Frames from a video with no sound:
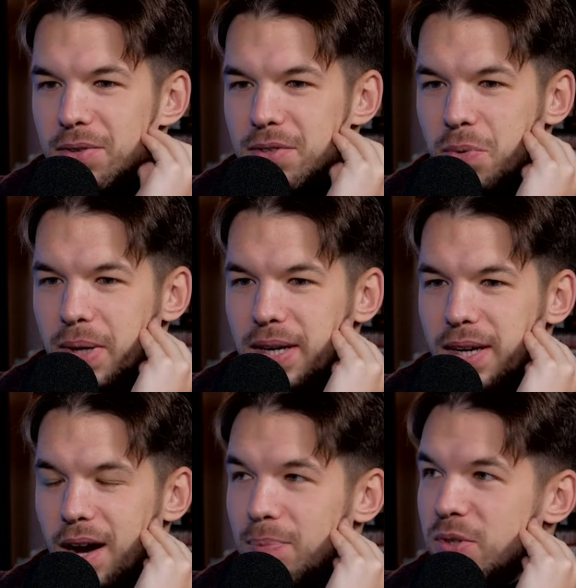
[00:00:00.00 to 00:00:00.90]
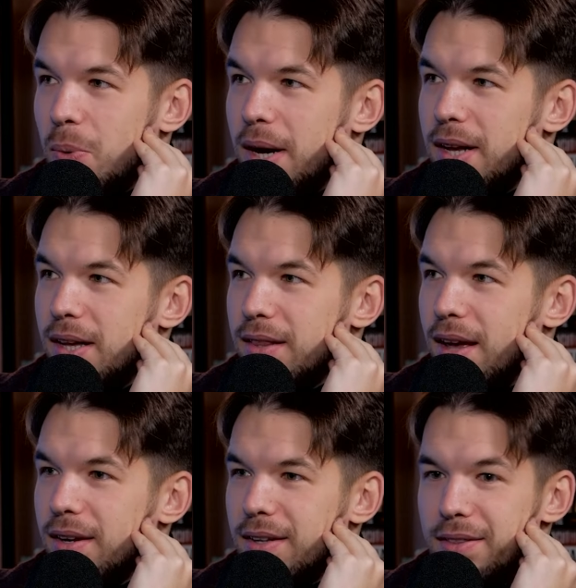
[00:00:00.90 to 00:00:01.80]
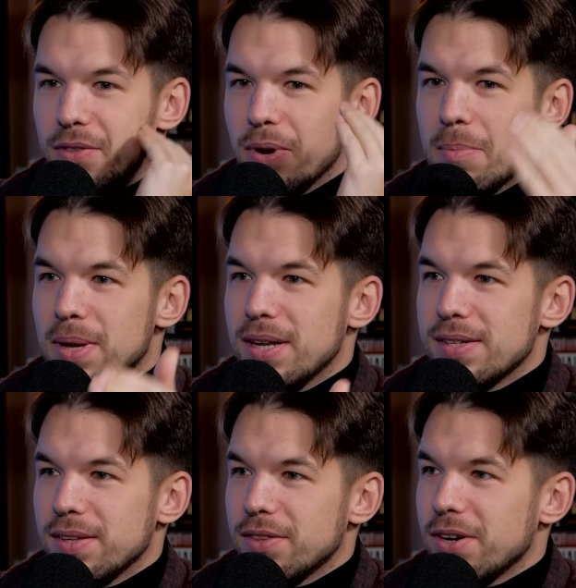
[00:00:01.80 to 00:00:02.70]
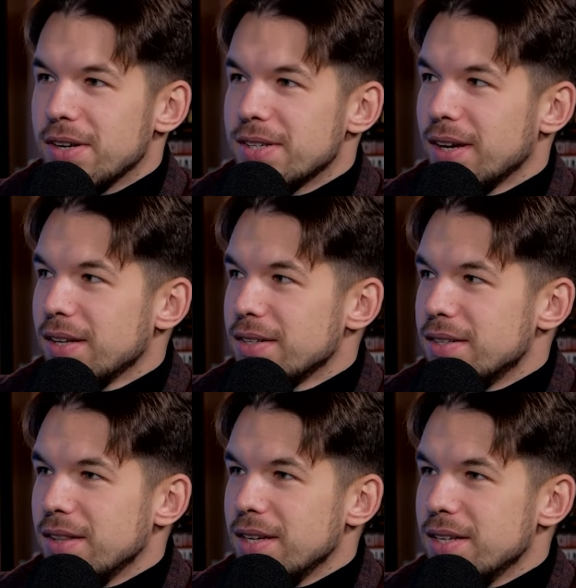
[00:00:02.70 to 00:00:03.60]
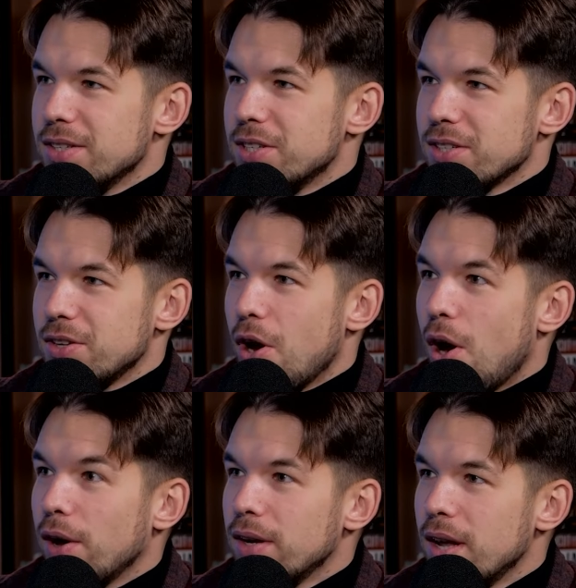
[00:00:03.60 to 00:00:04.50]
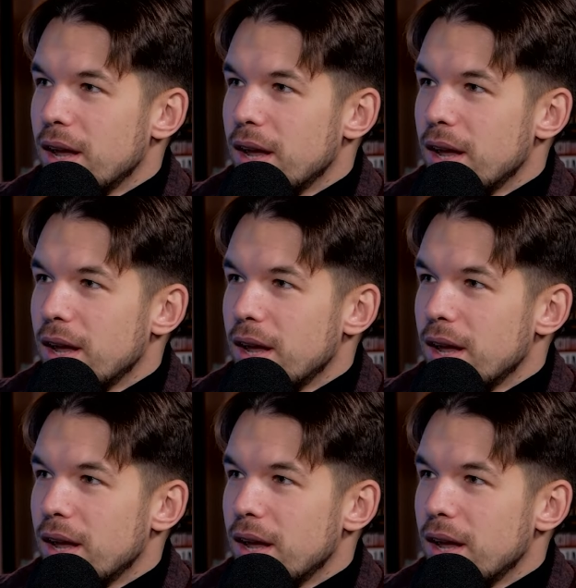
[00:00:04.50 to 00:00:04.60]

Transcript: 20, then in 3 minutes and 30 seconds the lead is just gone,